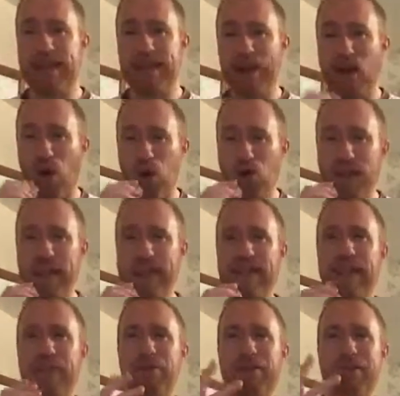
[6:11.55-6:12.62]
The only
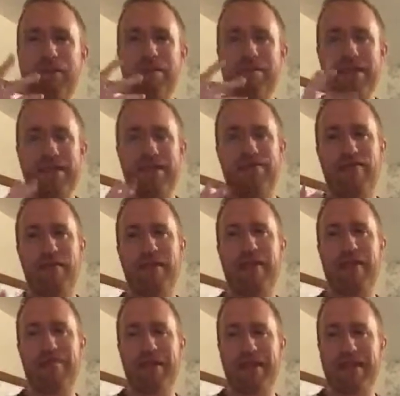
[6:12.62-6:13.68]
thing which is missing for
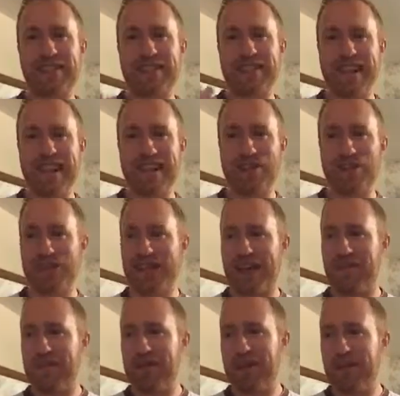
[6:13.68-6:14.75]
me to make this a 10 out of
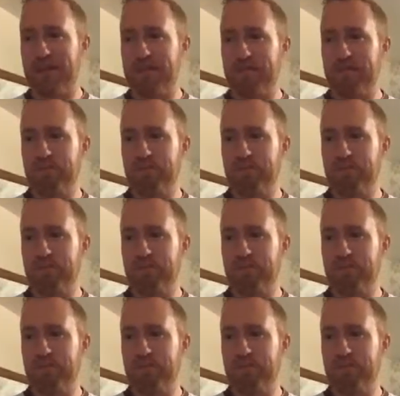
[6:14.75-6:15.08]
10 beer